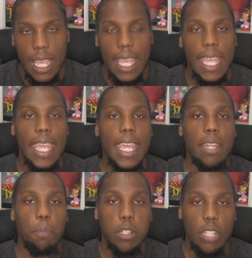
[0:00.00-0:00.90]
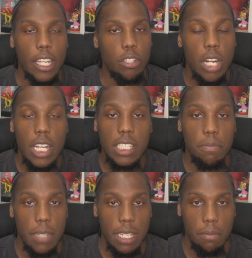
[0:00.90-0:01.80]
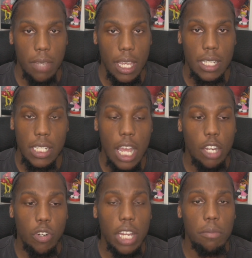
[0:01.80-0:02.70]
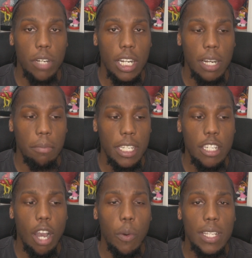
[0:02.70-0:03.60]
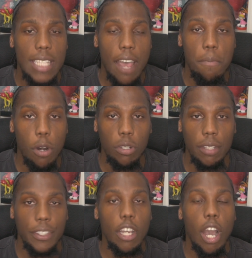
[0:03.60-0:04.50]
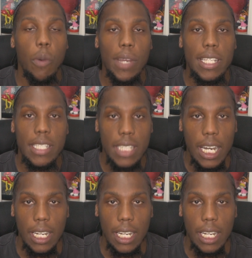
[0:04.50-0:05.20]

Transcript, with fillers: And and trust me, man, John Kramer, um, he always have motive. He always does.